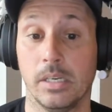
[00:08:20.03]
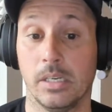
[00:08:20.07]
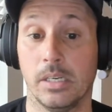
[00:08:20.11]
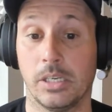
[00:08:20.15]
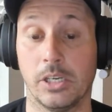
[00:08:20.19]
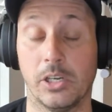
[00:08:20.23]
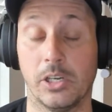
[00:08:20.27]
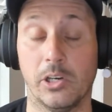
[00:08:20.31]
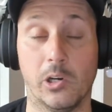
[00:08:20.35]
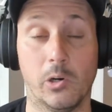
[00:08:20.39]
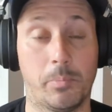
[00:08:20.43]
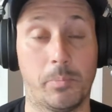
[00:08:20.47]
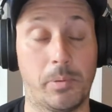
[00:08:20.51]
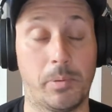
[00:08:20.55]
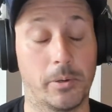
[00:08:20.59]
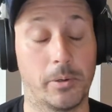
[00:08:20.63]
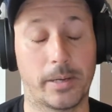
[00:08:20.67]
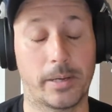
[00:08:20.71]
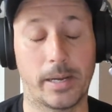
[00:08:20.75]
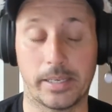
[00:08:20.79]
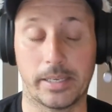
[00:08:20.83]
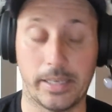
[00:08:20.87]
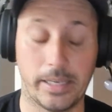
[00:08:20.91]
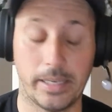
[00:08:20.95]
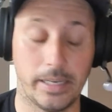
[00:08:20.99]
People
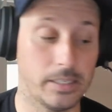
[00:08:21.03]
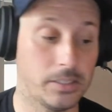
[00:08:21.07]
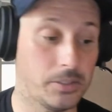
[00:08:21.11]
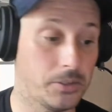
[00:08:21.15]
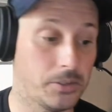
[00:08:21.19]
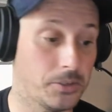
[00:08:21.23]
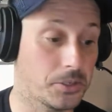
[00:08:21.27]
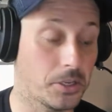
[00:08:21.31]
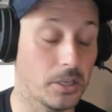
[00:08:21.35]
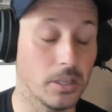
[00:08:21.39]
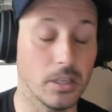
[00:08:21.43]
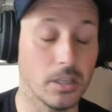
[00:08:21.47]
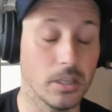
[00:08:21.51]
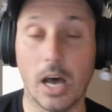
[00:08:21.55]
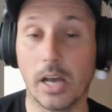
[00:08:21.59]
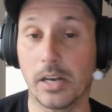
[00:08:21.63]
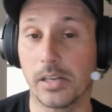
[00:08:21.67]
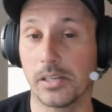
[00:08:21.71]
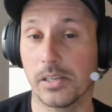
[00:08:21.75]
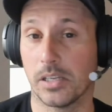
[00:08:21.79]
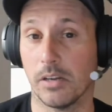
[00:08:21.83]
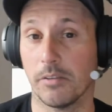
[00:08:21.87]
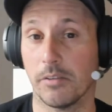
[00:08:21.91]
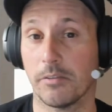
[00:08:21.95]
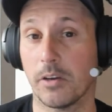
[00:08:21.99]
got kids. There's a lot
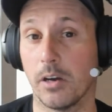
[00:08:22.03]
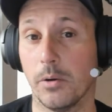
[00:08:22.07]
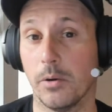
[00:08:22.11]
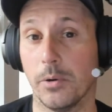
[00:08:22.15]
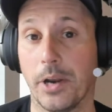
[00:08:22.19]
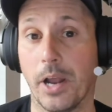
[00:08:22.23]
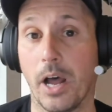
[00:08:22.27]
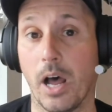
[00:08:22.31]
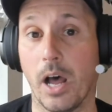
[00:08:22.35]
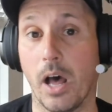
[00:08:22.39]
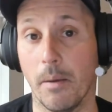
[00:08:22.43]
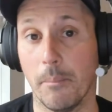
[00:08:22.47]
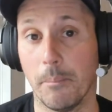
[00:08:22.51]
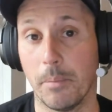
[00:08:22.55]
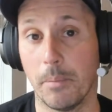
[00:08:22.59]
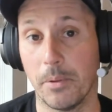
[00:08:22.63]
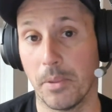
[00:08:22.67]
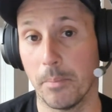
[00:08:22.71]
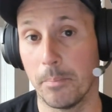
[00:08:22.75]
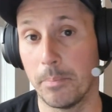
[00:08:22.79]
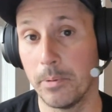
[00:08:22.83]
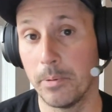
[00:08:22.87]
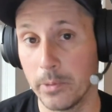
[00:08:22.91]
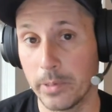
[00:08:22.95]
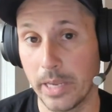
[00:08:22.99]
of stuff going on, but
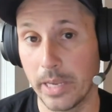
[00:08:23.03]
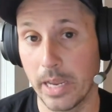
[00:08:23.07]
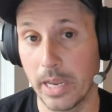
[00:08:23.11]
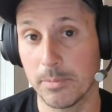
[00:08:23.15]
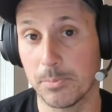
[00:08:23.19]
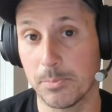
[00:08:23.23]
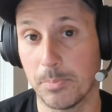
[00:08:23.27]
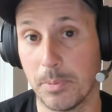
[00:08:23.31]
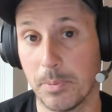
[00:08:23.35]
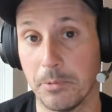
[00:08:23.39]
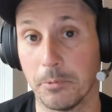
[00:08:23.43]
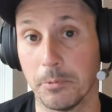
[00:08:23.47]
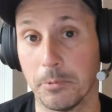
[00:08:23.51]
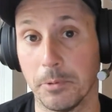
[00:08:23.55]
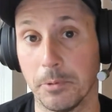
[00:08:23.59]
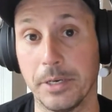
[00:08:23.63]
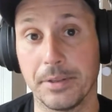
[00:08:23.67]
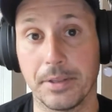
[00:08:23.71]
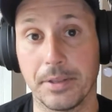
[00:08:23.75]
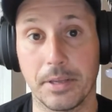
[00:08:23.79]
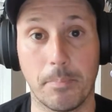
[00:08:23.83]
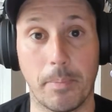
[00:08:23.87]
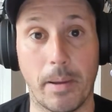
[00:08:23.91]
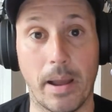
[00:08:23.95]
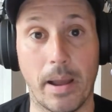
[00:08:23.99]
the boot camp's been
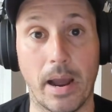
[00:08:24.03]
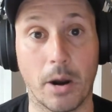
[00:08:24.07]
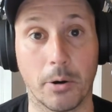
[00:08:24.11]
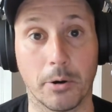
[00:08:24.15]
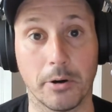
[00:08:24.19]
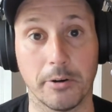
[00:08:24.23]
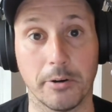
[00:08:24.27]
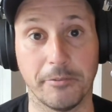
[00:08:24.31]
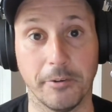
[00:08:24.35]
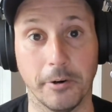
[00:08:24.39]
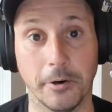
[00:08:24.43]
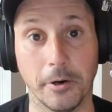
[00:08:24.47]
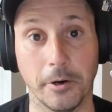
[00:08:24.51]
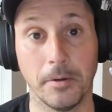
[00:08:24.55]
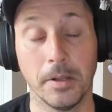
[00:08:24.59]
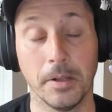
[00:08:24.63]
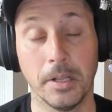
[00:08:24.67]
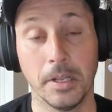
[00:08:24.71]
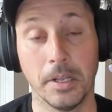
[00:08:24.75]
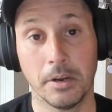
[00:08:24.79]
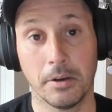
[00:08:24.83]
really powerful,